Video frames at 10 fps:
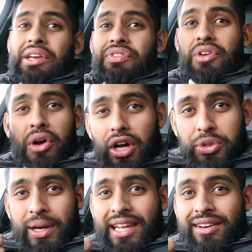If you've got
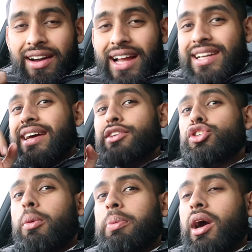20 grand,
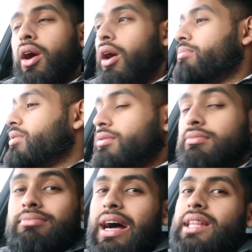top it up,
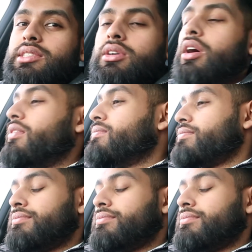buy this car.